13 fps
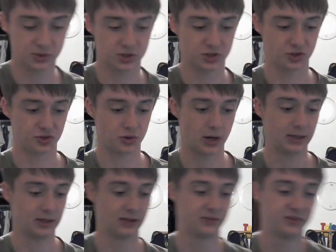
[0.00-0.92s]
which is a
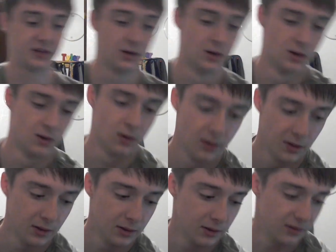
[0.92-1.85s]
Triton headset.
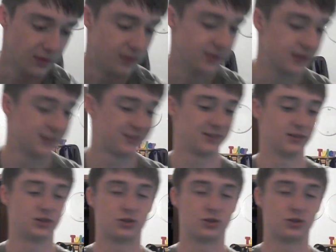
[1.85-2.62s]
The